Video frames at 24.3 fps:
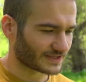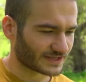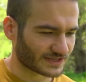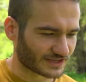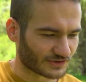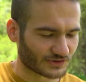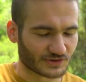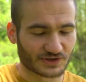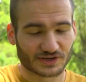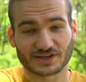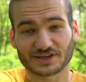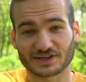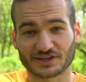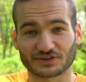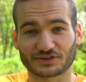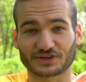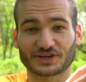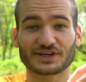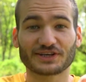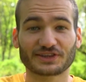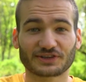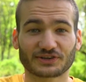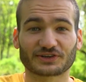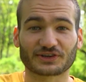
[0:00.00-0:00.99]
you're
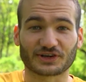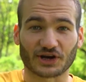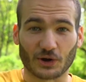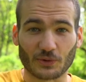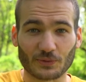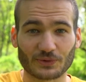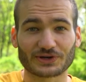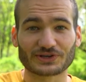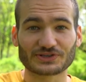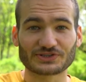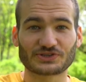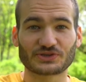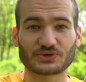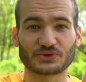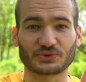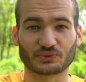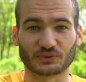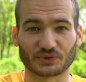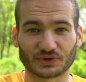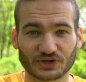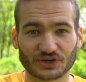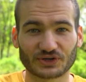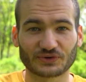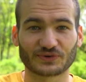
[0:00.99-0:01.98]
either going to
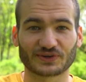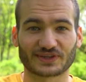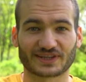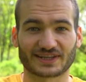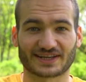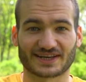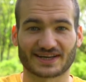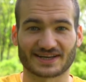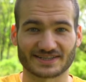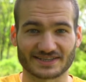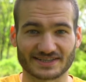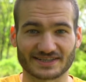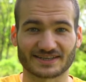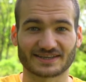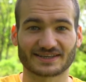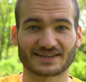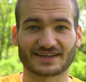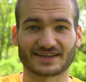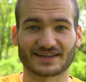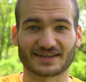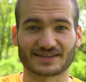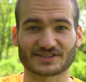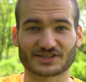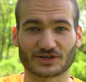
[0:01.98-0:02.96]
work with an idea
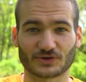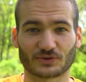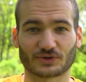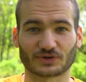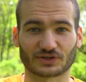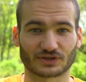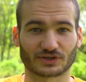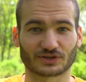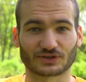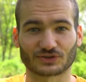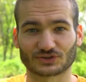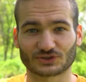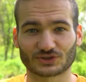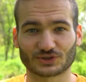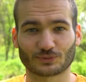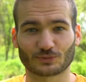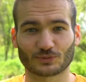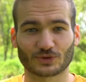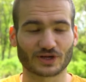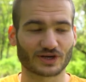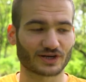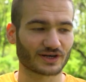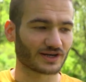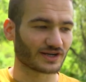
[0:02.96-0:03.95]
and it's going to go
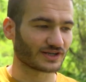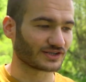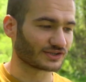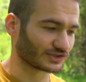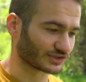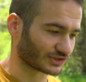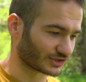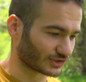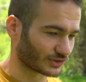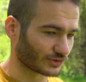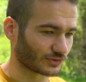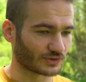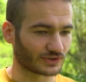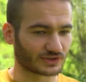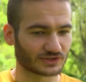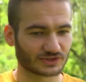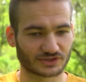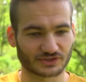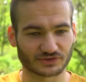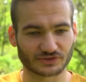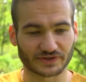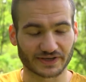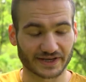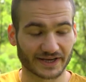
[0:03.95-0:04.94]
somewhere and you're going
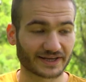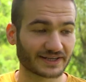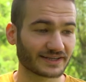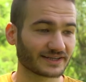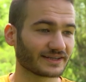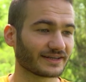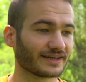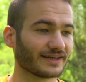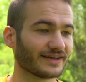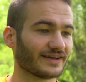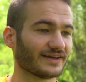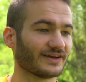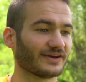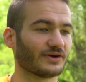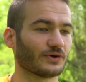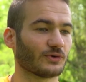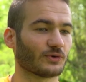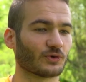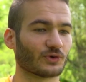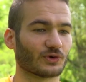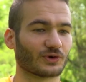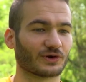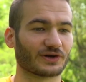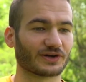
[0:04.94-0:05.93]
to get it,
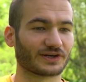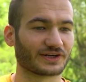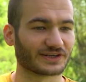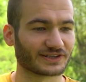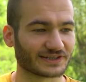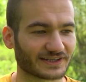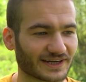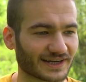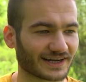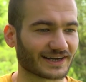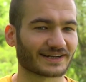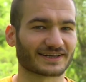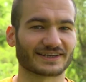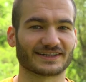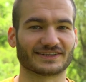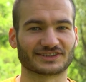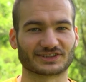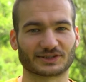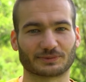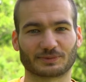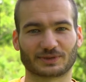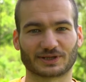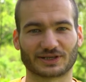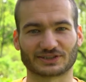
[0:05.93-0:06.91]
or you're not and
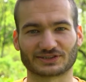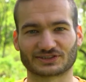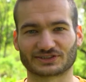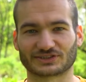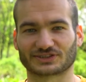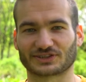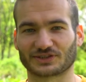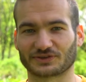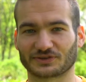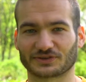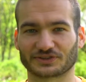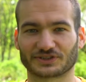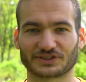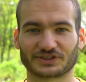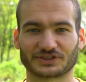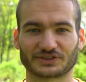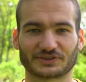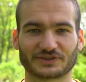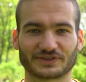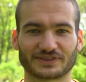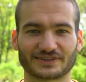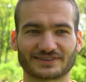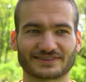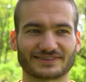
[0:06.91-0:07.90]
someone else is going to do
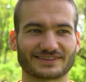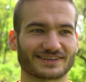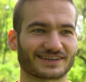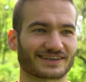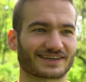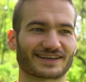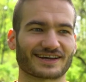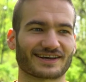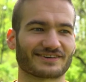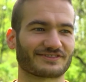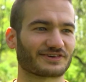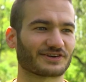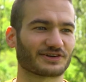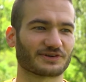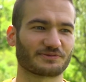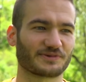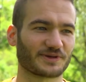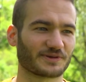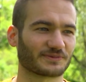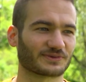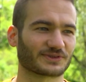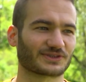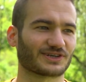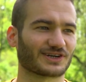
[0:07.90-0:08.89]
it. Like, I've heard
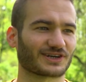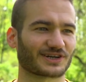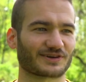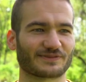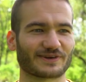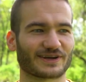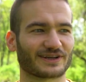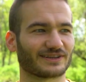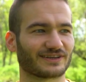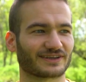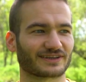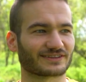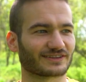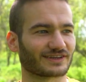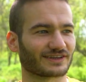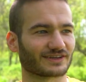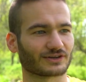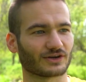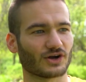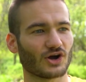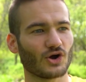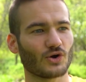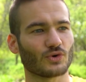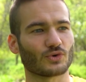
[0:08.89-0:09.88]
people talk about like,
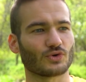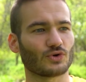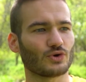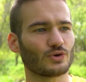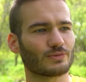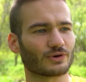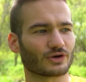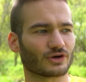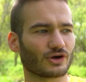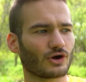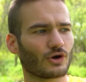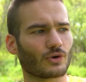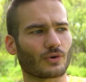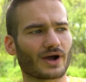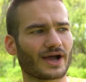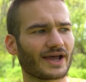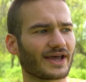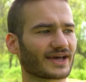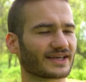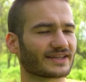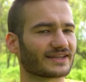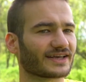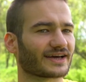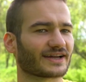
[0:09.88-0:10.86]
oh, Uber, oh, I
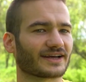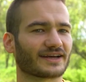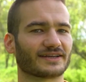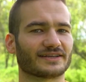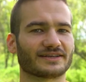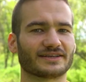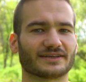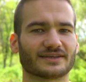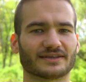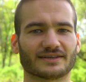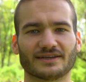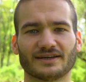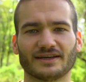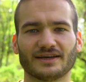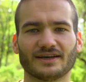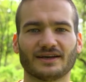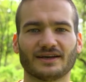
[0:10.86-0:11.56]
had that idea.